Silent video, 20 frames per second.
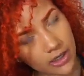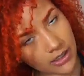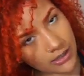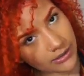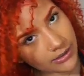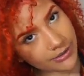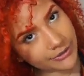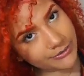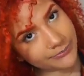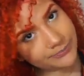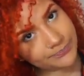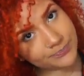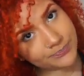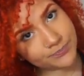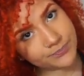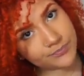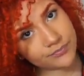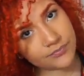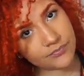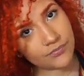color,
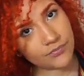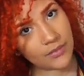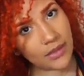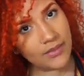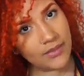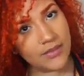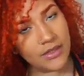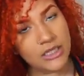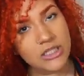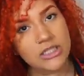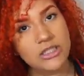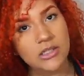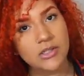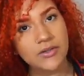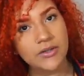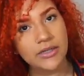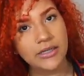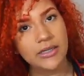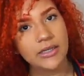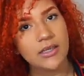there's
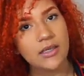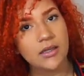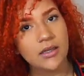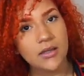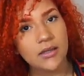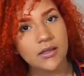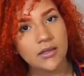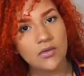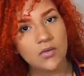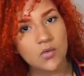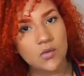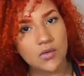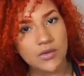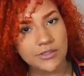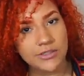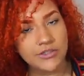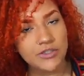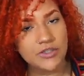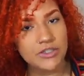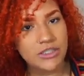already
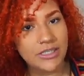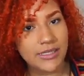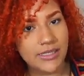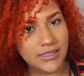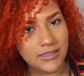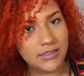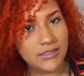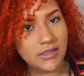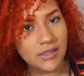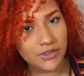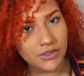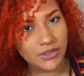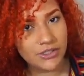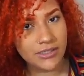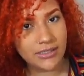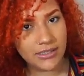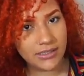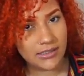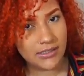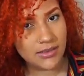orange shades
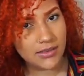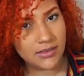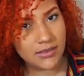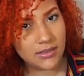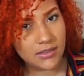underneath,